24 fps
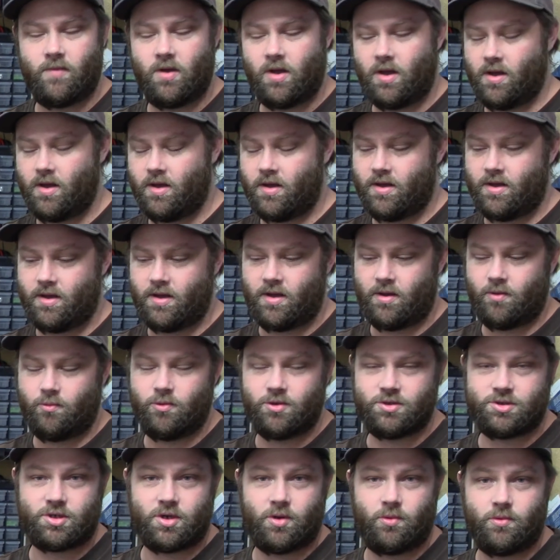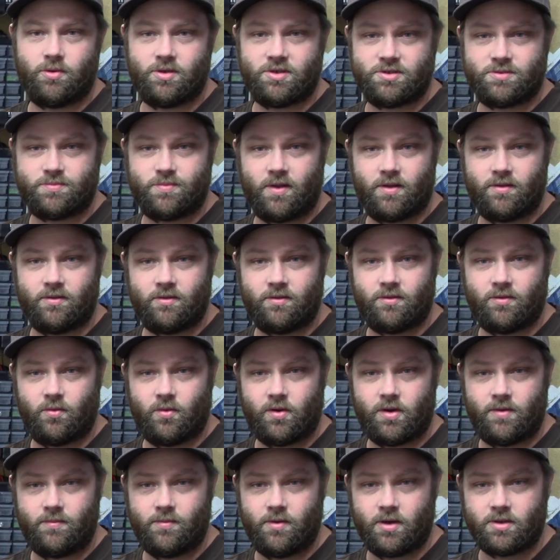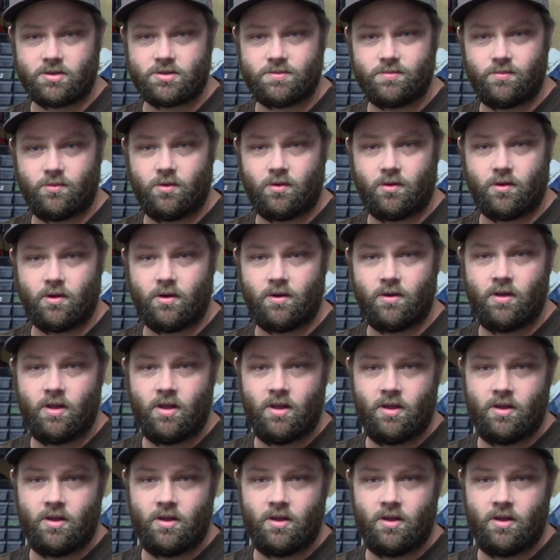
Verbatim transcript: Uh, I wish I would have spent the 20 bucks more,